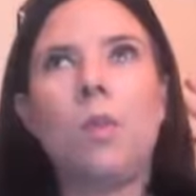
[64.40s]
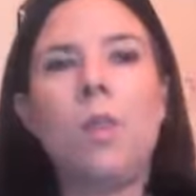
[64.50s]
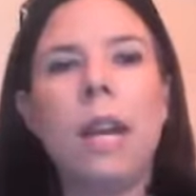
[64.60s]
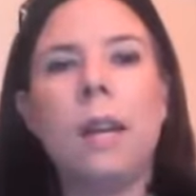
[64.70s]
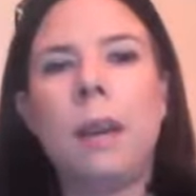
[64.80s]

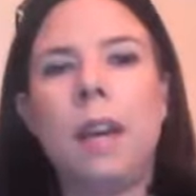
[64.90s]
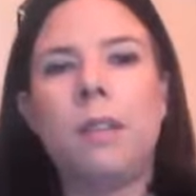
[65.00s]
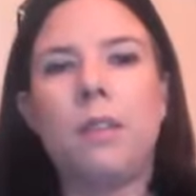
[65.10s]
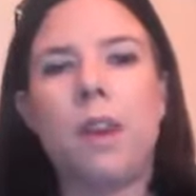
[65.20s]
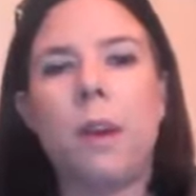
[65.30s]
really big
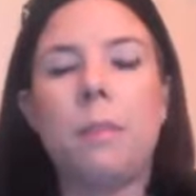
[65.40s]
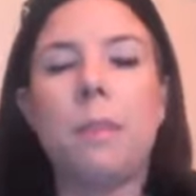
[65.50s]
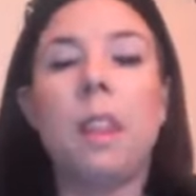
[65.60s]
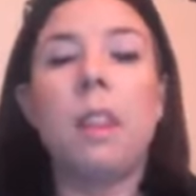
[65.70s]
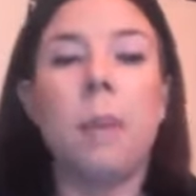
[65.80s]

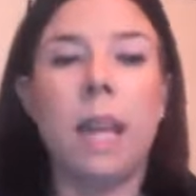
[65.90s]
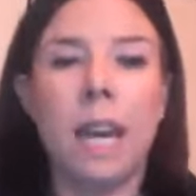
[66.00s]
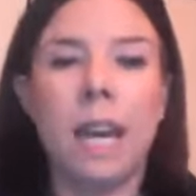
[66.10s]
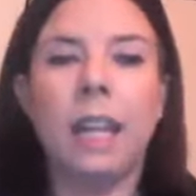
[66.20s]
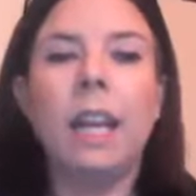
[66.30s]
from the
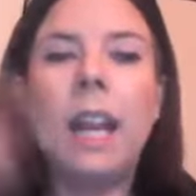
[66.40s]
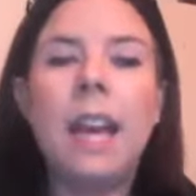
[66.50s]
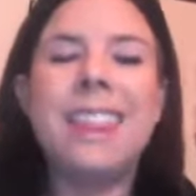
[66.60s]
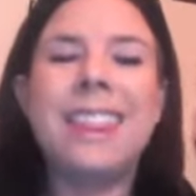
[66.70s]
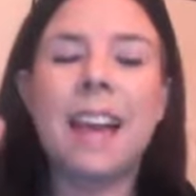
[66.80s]
beginning
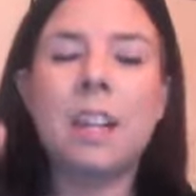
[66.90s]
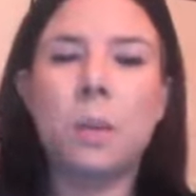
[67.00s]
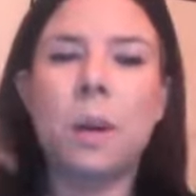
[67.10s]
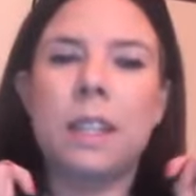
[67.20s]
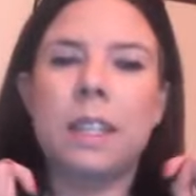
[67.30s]
that is
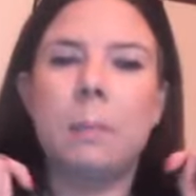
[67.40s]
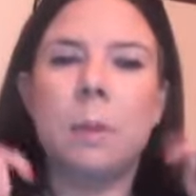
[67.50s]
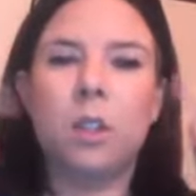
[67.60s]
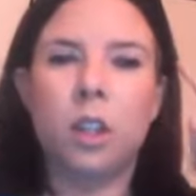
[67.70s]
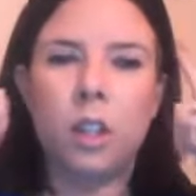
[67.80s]
what this
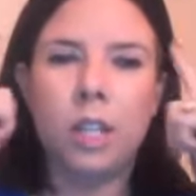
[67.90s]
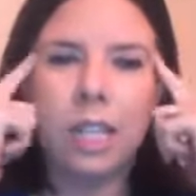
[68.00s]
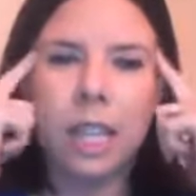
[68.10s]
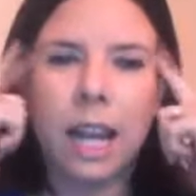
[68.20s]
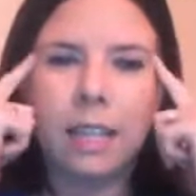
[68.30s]
book does
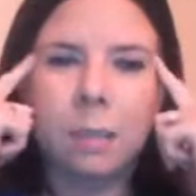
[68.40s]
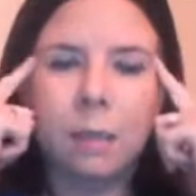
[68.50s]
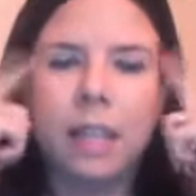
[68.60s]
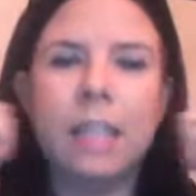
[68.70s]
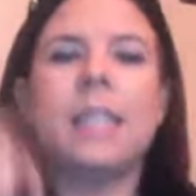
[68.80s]
is it has a
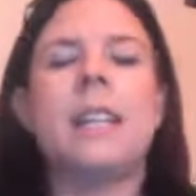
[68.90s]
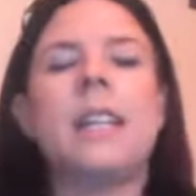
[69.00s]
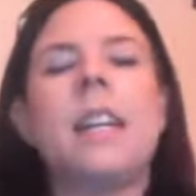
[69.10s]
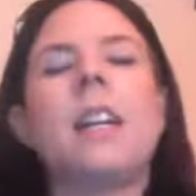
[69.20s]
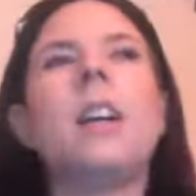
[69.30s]
mindset
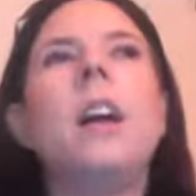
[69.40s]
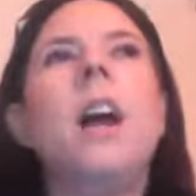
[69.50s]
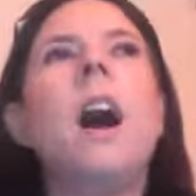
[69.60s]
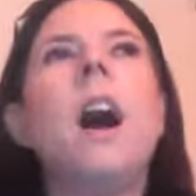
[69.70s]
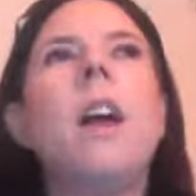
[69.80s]
here
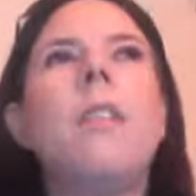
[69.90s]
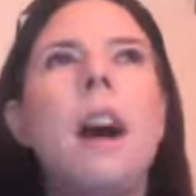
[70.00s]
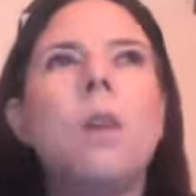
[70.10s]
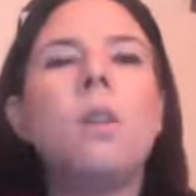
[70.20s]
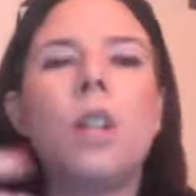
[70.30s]
of
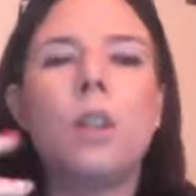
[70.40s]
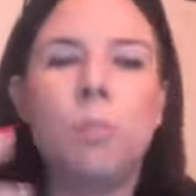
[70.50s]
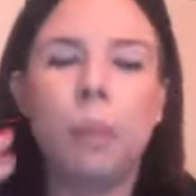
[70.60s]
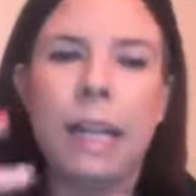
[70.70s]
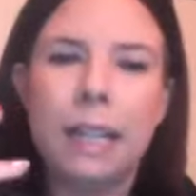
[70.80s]
how can you
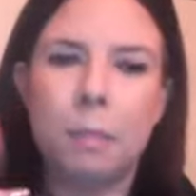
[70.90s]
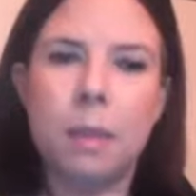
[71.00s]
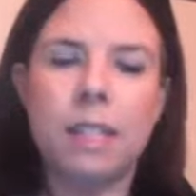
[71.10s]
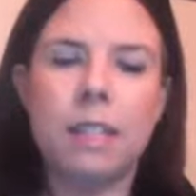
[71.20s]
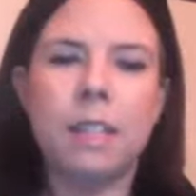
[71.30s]
build a
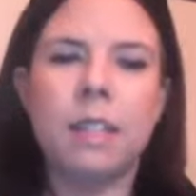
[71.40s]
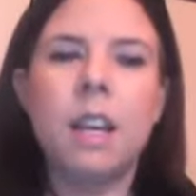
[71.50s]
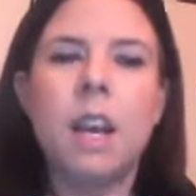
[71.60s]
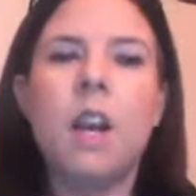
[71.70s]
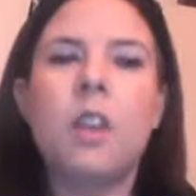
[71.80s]
business
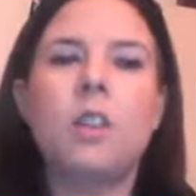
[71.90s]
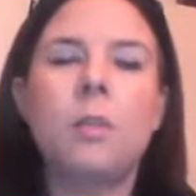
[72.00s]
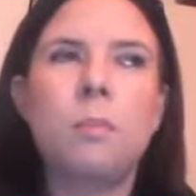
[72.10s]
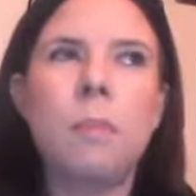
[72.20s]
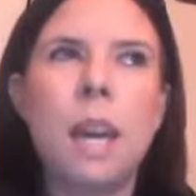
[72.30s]
to
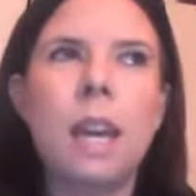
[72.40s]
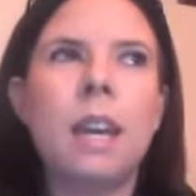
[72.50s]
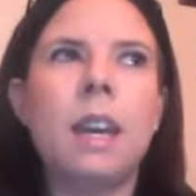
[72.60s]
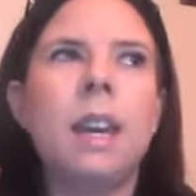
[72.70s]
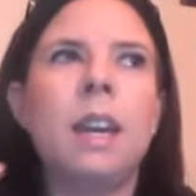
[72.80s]
make